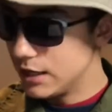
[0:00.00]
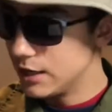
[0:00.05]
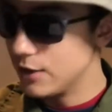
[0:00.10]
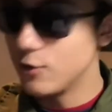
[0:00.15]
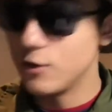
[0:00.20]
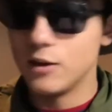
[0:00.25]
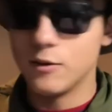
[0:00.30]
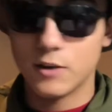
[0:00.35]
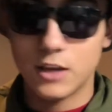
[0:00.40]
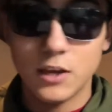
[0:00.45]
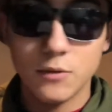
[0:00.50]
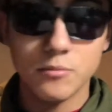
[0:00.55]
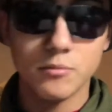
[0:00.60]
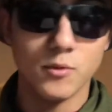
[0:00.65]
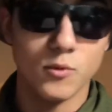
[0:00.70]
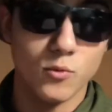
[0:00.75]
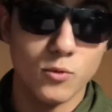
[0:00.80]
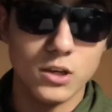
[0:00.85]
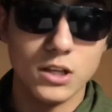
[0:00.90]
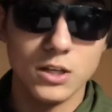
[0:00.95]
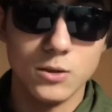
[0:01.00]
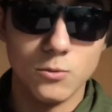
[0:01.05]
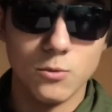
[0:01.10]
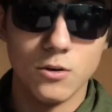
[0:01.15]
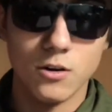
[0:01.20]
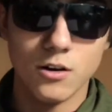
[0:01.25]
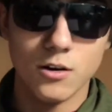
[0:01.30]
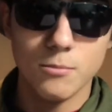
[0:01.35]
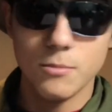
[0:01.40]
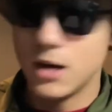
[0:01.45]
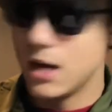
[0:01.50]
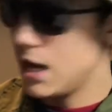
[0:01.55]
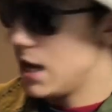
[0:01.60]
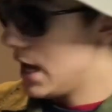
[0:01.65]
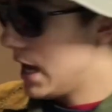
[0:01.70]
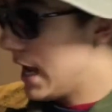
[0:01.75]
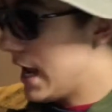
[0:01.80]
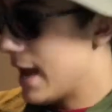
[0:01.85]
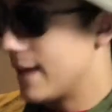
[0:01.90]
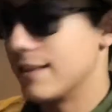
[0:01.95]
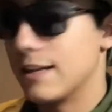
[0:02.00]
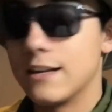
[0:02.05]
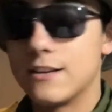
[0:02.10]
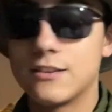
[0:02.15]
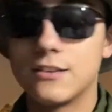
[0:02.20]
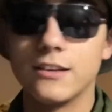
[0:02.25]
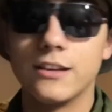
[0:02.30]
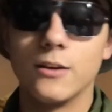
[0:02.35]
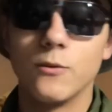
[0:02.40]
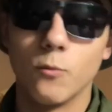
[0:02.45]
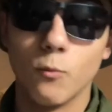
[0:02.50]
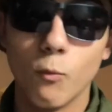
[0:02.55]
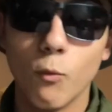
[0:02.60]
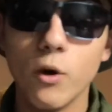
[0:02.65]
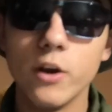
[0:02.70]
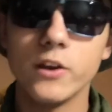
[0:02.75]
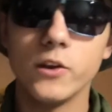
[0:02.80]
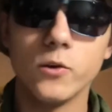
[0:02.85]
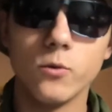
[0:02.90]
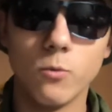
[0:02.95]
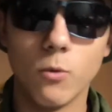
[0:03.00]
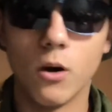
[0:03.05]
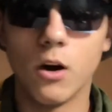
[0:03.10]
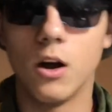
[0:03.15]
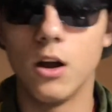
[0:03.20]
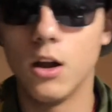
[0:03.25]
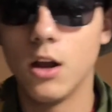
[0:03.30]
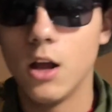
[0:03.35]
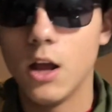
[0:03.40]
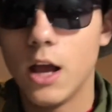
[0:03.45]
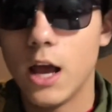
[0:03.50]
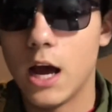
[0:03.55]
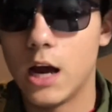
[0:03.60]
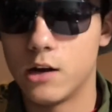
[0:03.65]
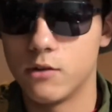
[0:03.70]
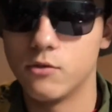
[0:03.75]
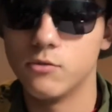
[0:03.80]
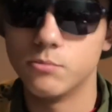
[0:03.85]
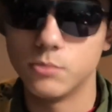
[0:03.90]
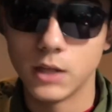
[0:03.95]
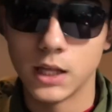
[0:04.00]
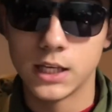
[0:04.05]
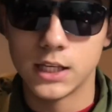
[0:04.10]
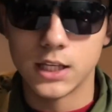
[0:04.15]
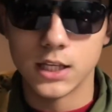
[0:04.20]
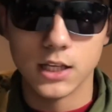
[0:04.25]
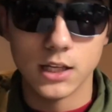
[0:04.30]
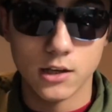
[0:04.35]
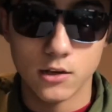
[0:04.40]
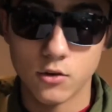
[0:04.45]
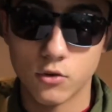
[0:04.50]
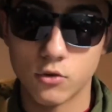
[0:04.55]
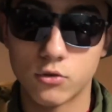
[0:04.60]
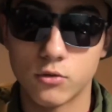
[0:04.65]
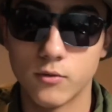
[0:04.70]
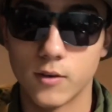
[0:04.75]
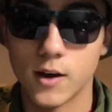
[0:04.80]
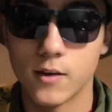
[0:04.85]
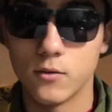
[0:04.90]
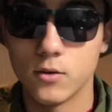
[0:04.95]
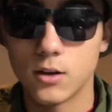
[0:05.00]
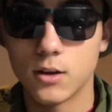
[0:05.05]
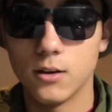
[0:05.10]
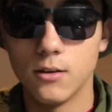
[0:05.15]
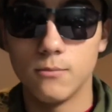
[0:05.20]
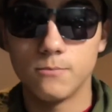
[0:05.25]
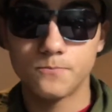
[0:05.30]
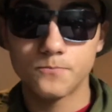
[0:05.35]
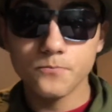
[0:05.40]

It keeps me really warm, and that's what you want out of a blanket in your survival kit.